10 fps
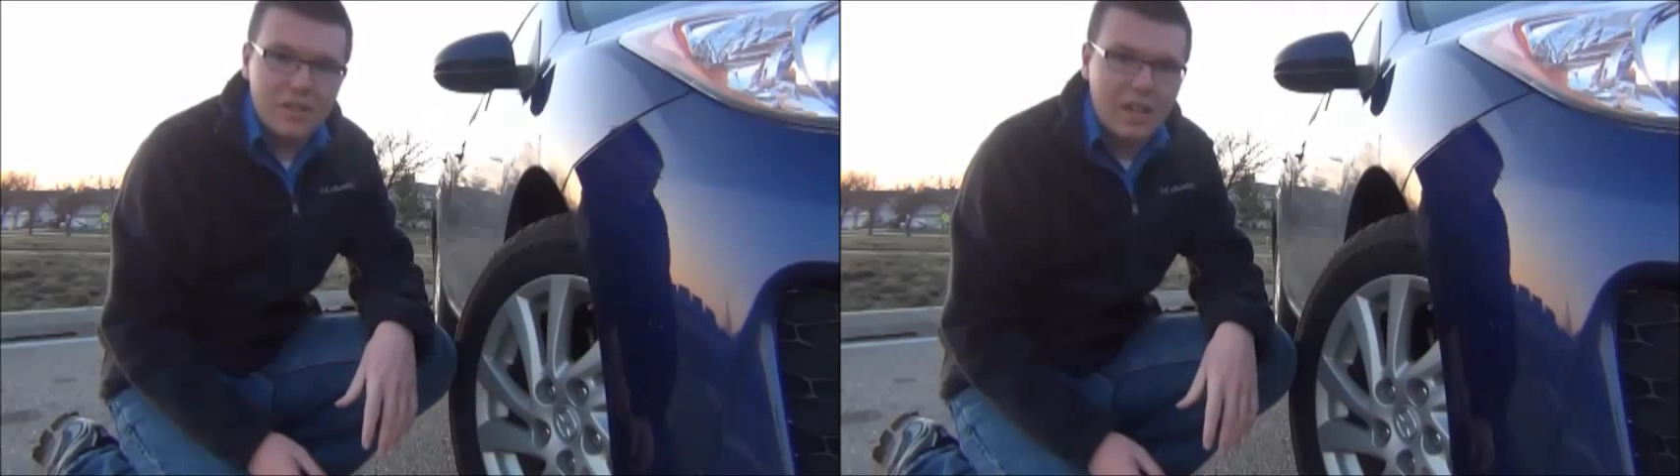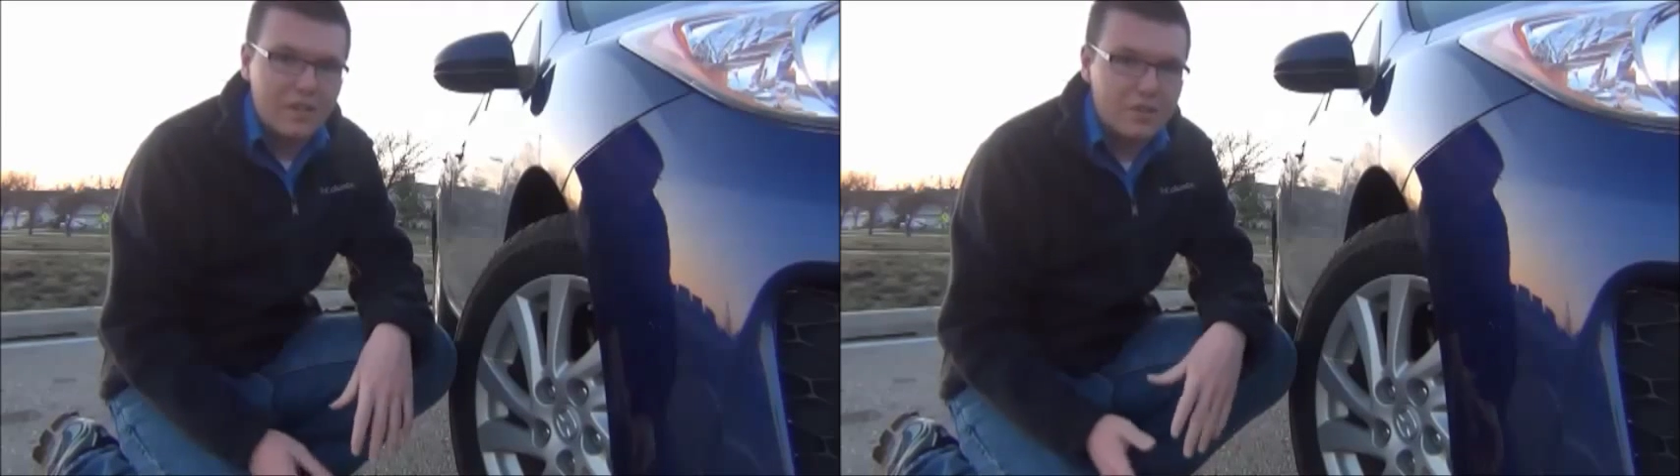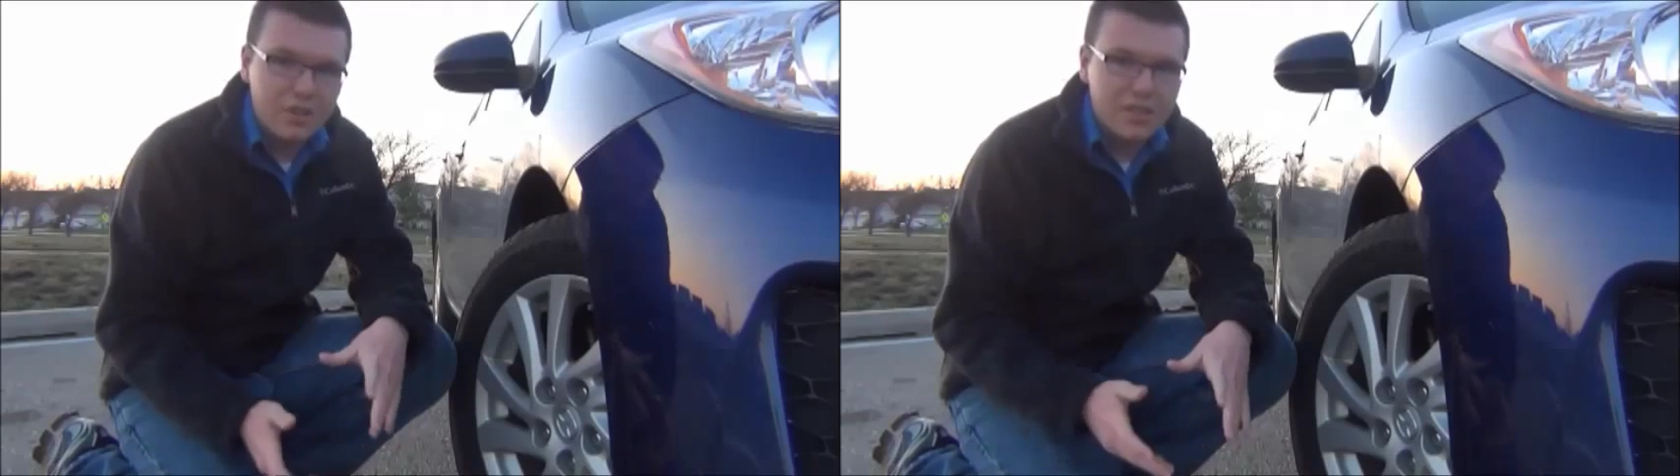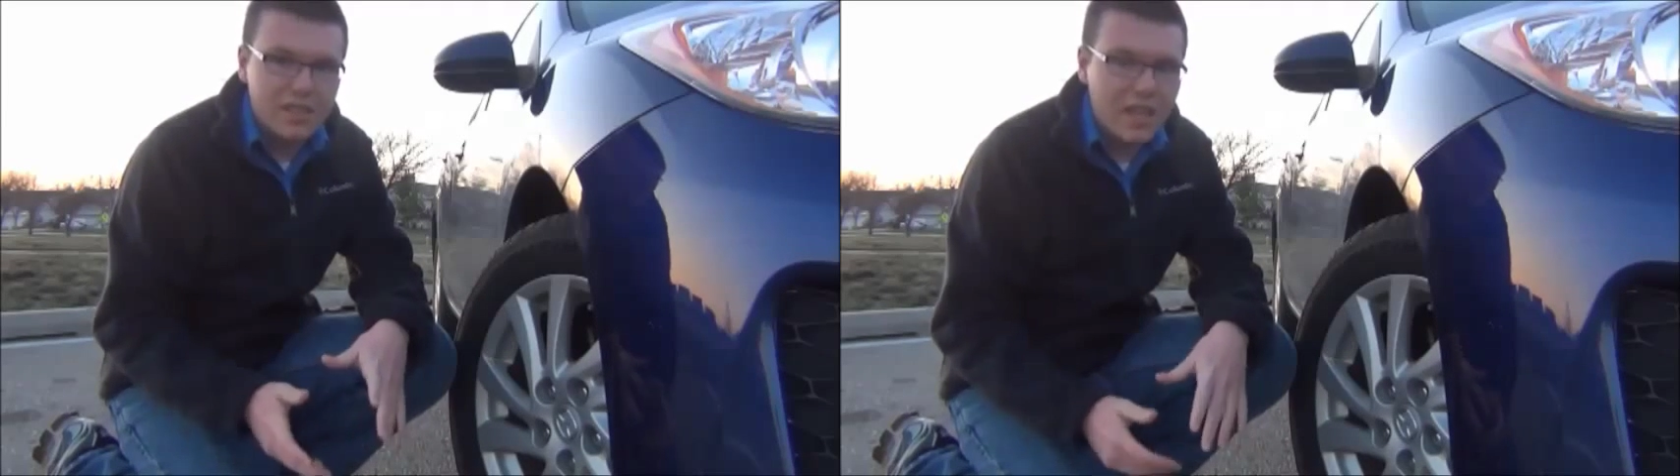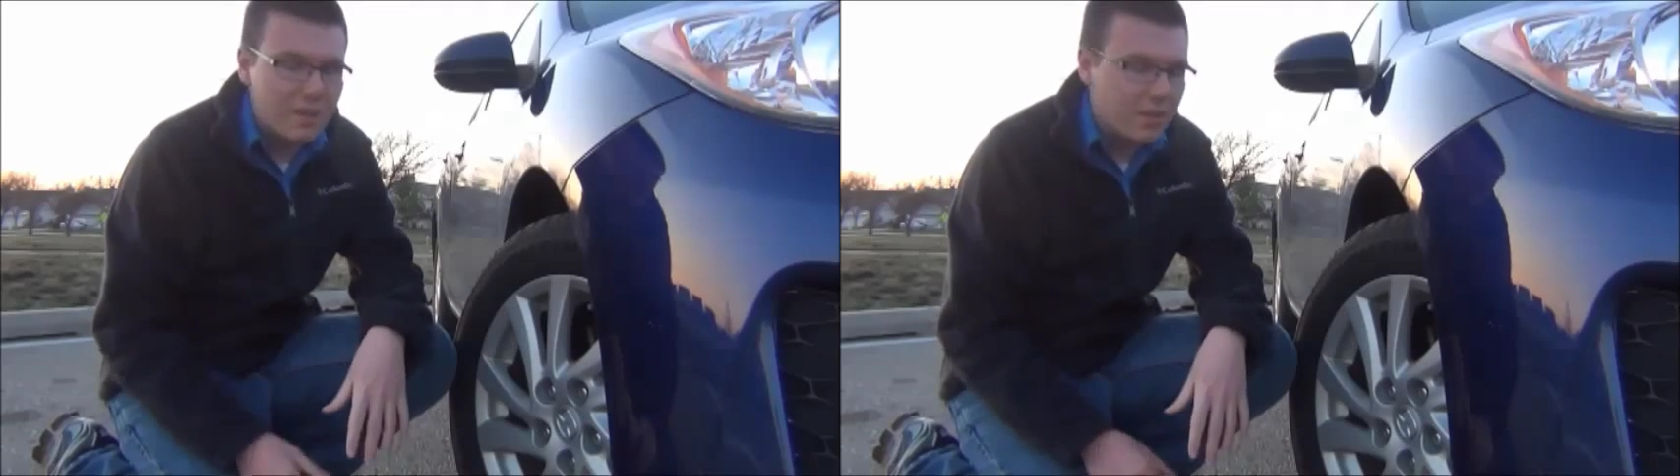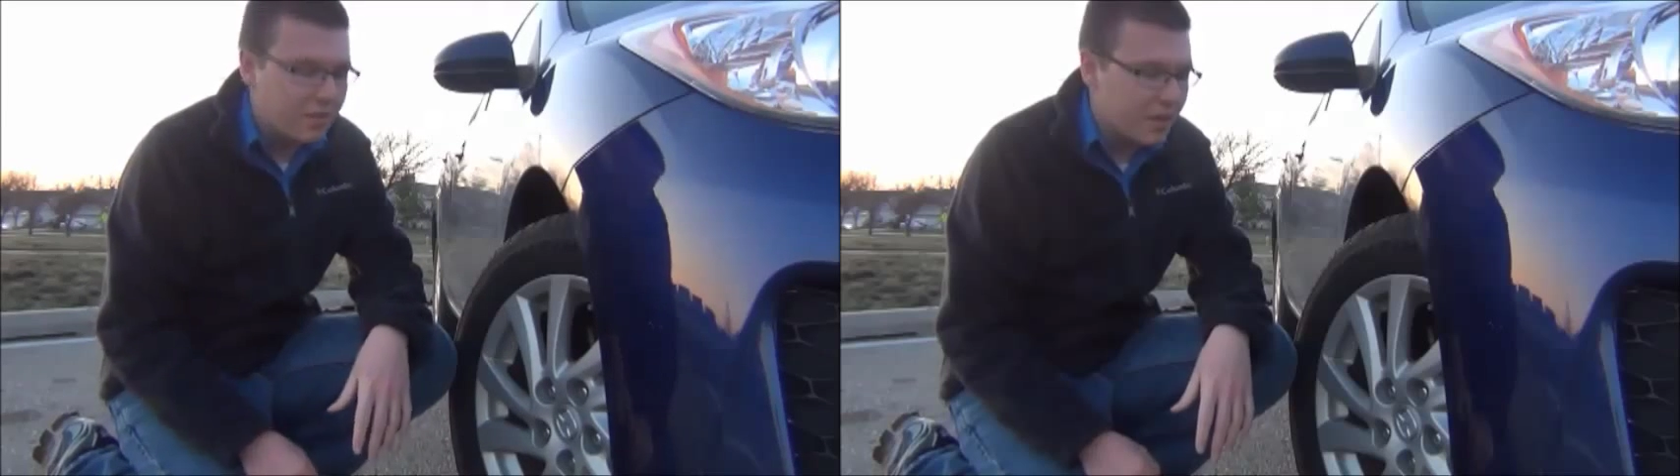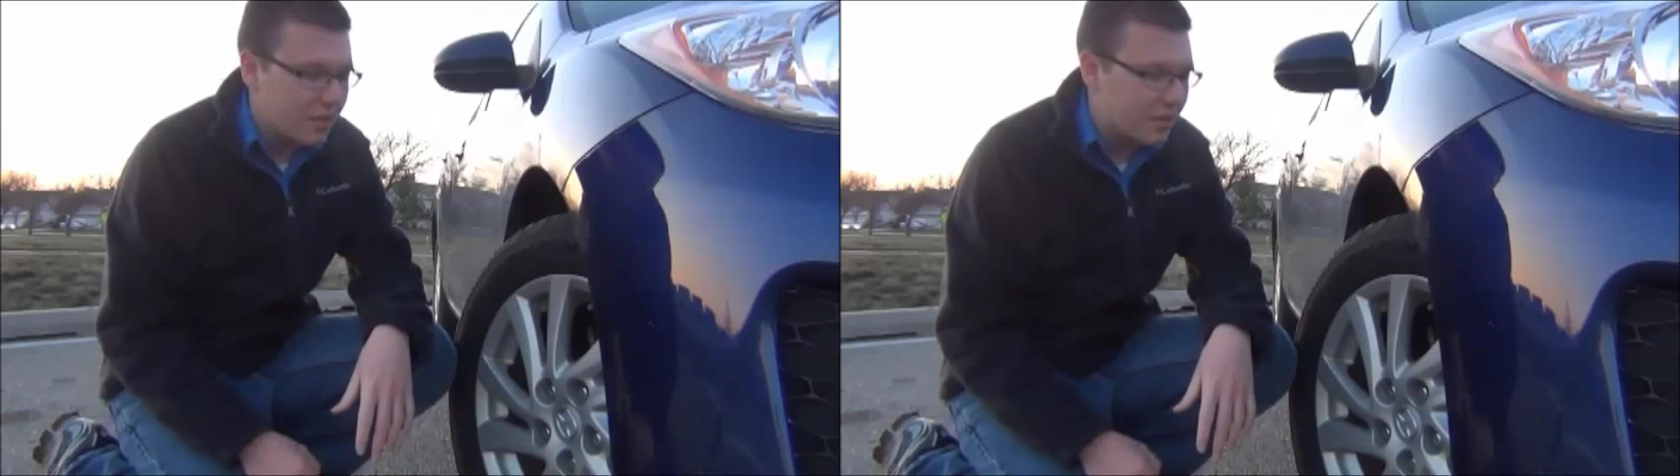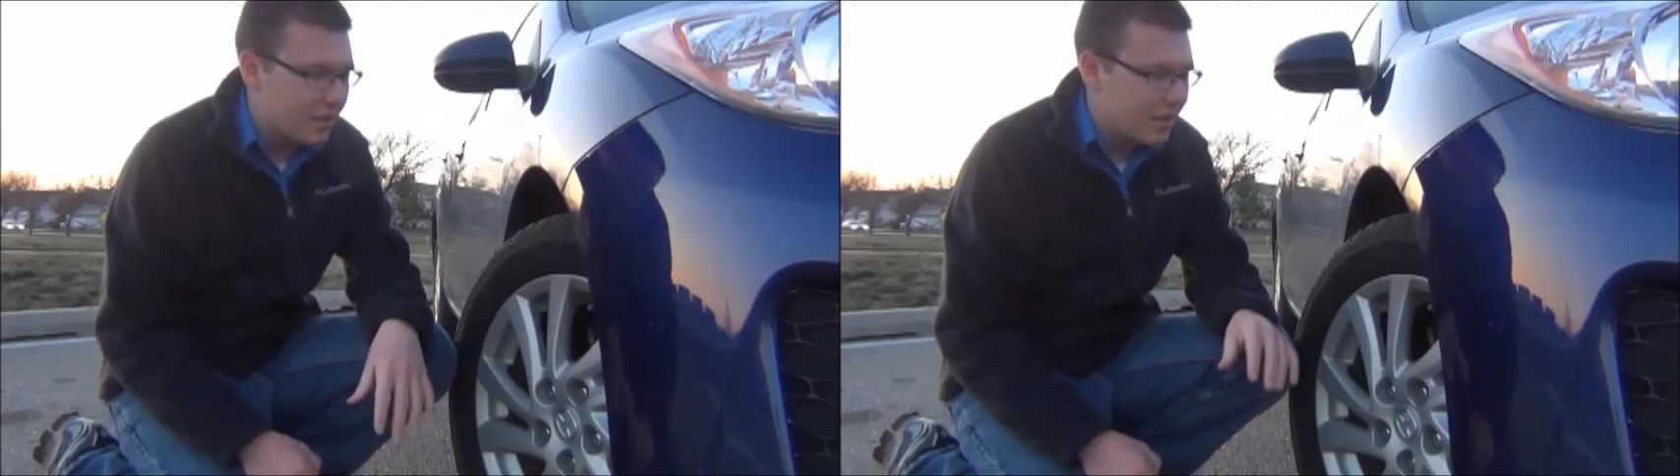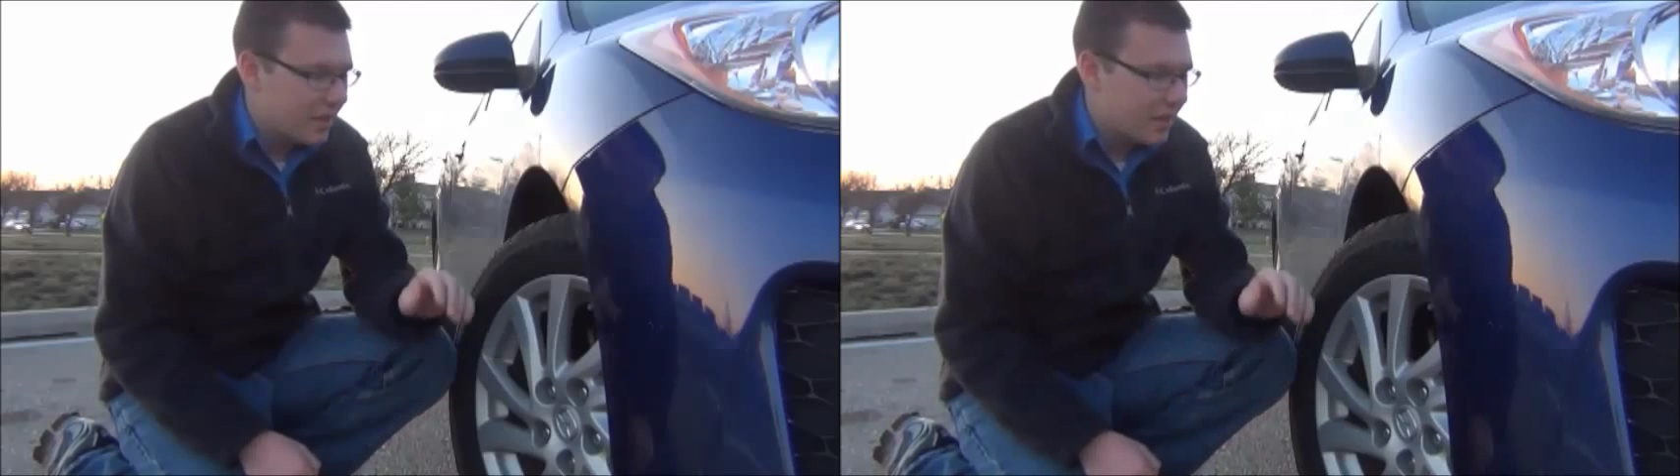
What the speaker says: tires, just to name a few.